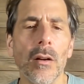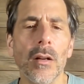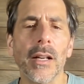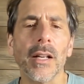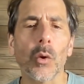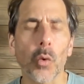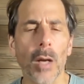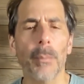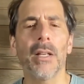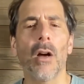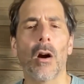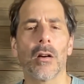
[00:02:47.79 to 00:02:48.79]

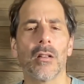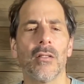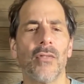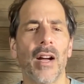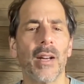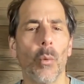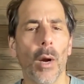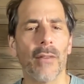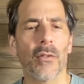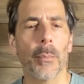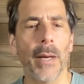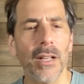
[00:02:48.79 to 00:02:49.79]
incredibly hard to find a way
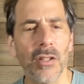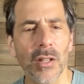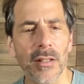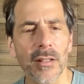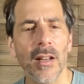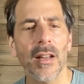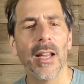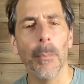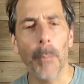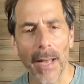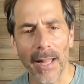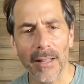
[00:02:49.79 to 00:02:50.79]
for patients in
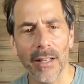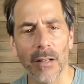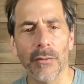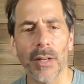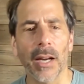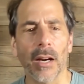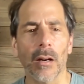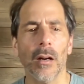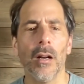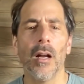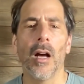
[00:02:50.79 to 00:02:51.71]
palliative care,